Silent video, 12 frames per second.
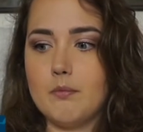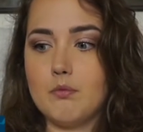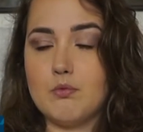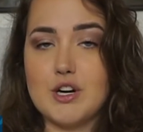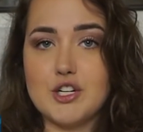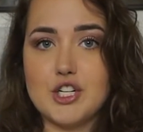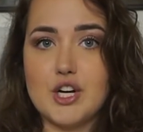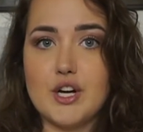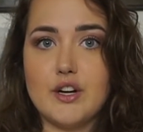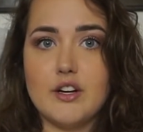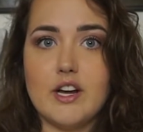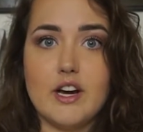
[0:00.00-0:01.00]

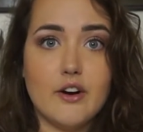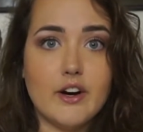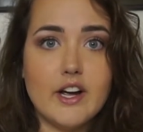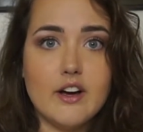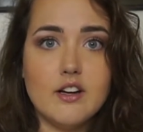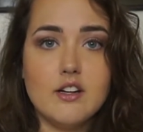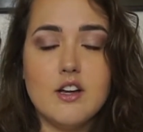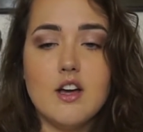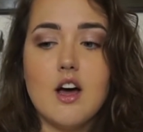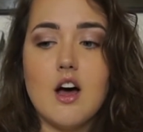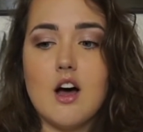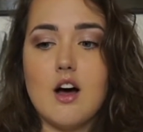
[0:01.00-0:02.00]
Russia area.
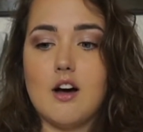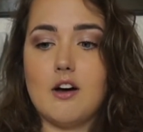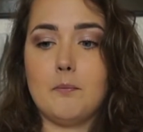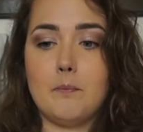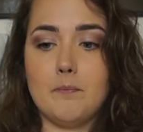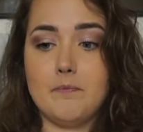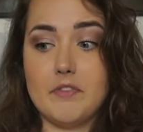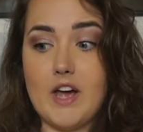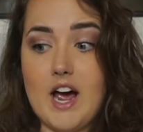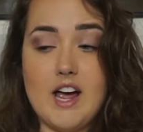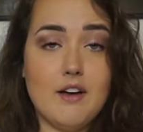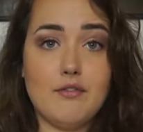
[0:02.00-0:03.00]
I
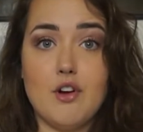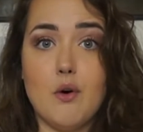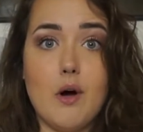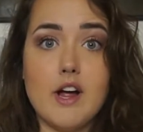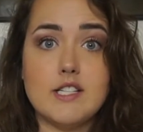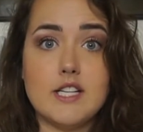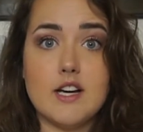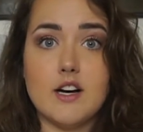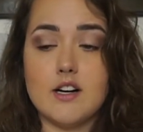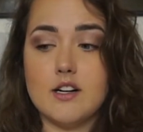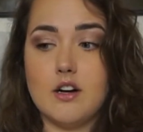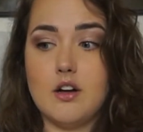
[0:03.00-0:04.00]
have no
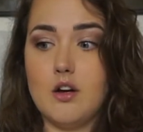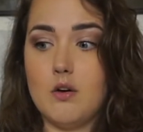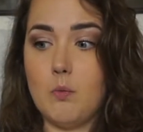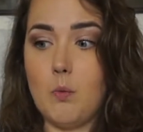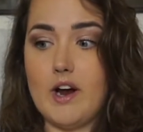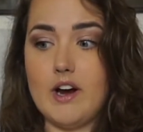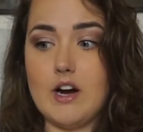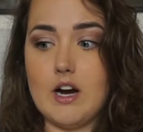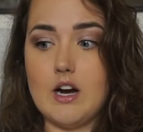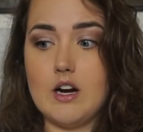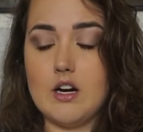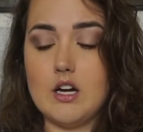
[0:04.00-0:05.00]
idea
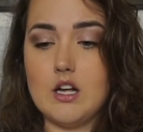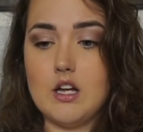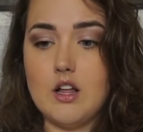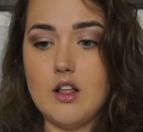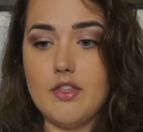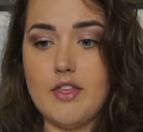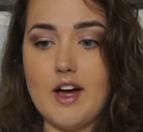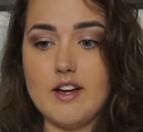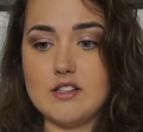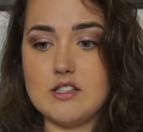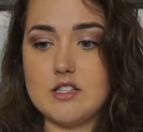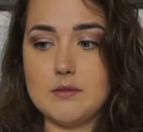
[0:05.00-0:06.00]
where
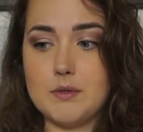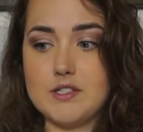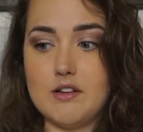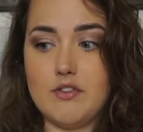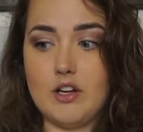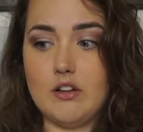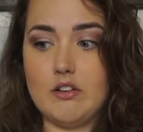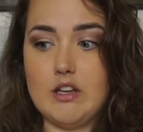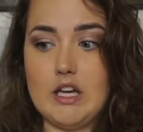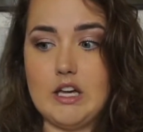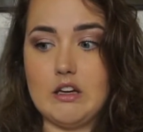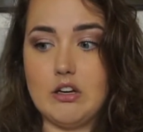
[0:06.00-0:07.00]
that
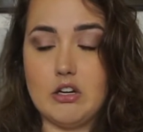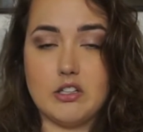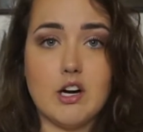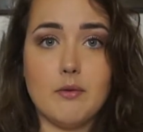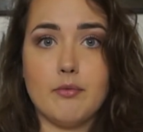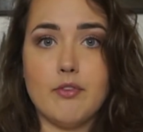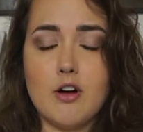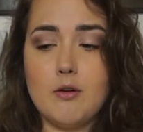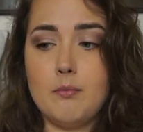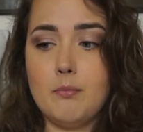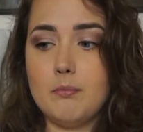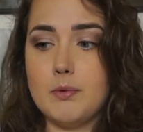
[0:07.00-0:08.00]
specifically could come
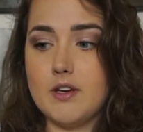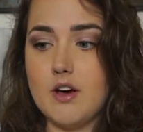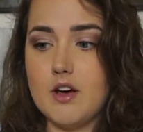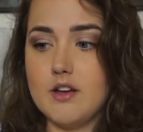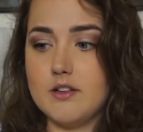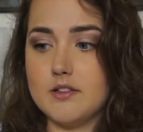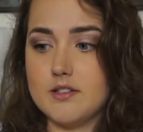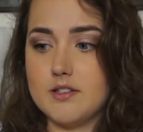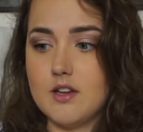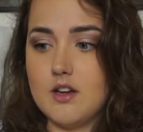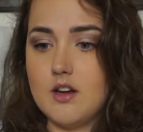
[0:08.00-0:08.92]
from because,